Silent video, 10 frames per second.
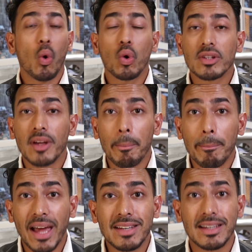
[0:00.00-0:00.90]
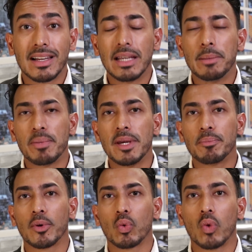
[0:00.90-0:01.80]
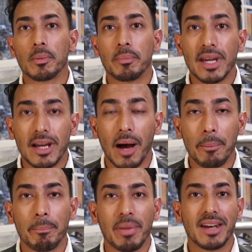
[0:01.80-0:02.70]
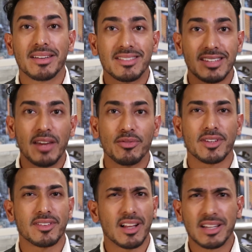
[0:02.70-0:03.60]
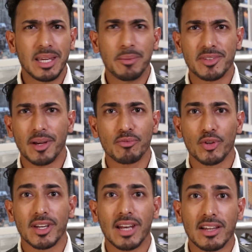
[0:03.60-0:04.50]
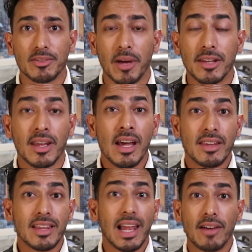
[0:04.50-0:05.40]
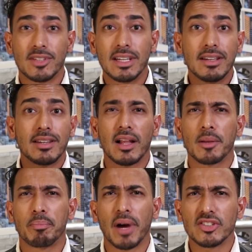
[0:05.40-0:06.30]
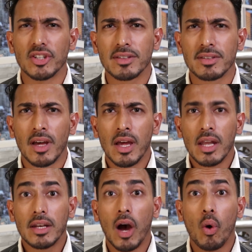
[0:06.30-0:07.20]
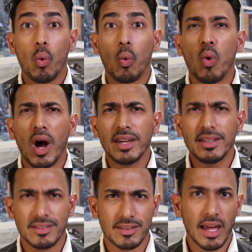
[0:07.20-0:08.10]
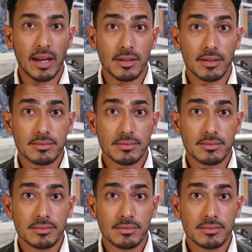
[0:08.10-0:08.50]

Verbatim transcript: automatically people will become better savers. They'll keep some for the next month. They'll have detailed budgets. Now, why is that?